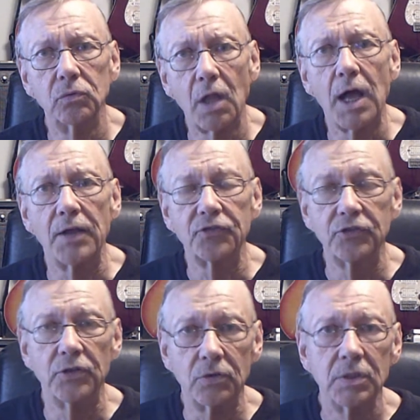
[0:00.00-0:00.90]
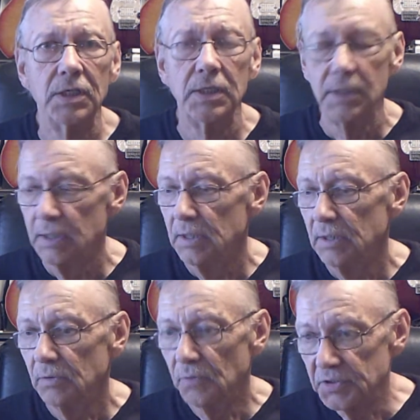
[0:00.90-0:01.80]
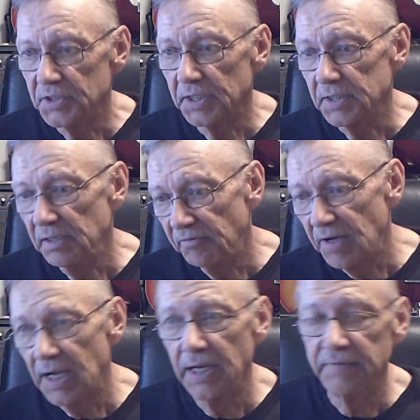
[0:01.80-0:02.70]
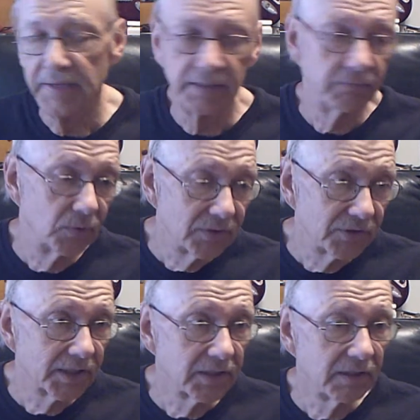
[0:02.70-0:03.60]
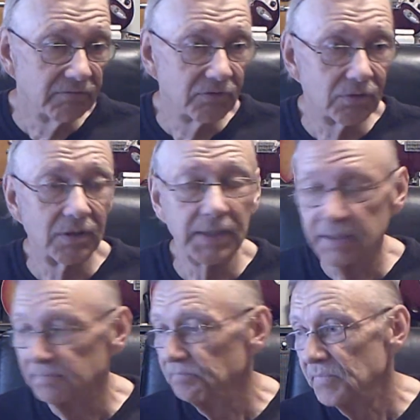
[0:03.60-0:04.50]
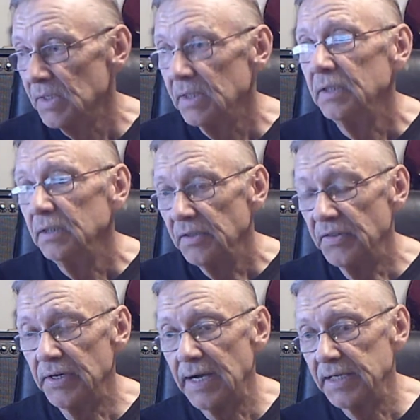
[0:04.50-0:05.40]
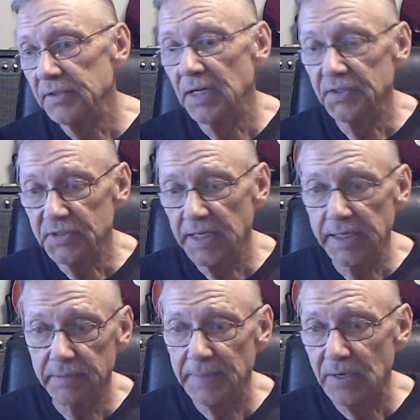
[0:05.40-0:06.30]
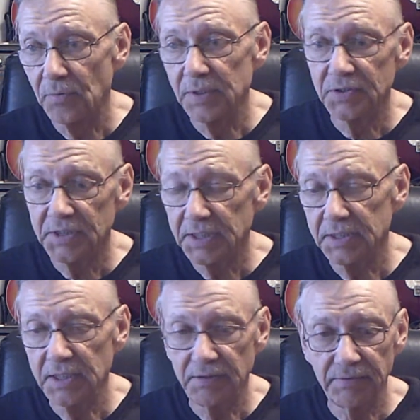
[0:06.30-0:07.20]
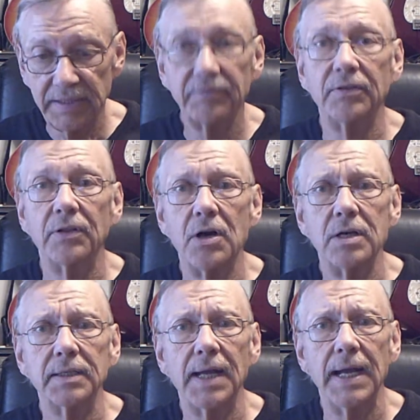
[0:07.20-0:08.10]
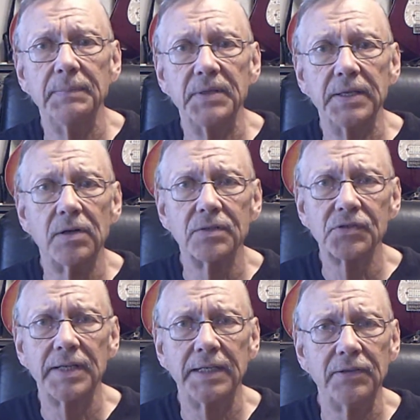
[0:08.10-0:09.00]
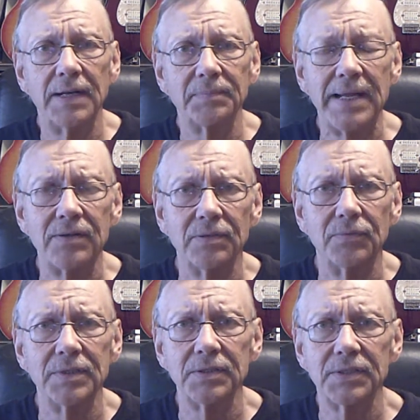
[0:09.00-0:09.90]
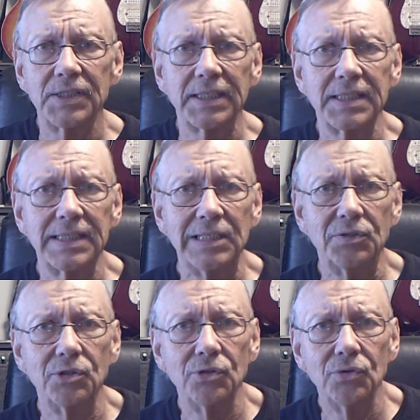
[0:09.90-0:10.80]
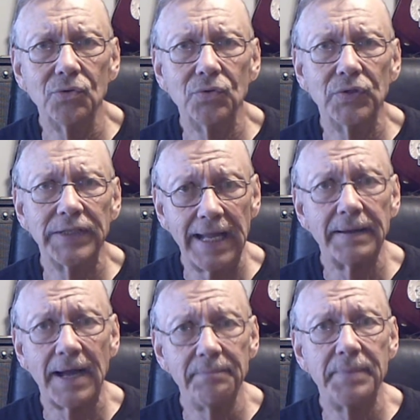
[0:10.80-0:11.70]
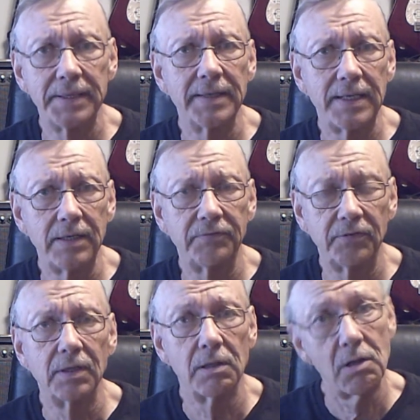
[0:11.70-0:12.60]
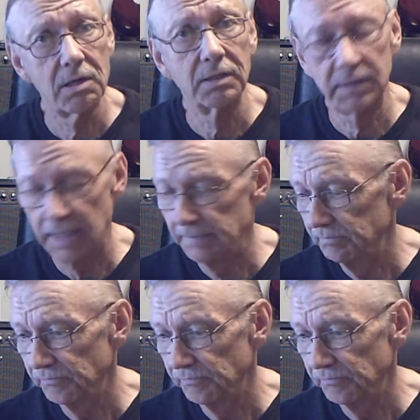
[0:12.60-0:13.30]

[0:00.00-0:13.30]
loss, you know, 165, then 164, and then there I stayed about 163 for a long time, and then all of a sudden I dropped down to 162, and that I've been there for a long time,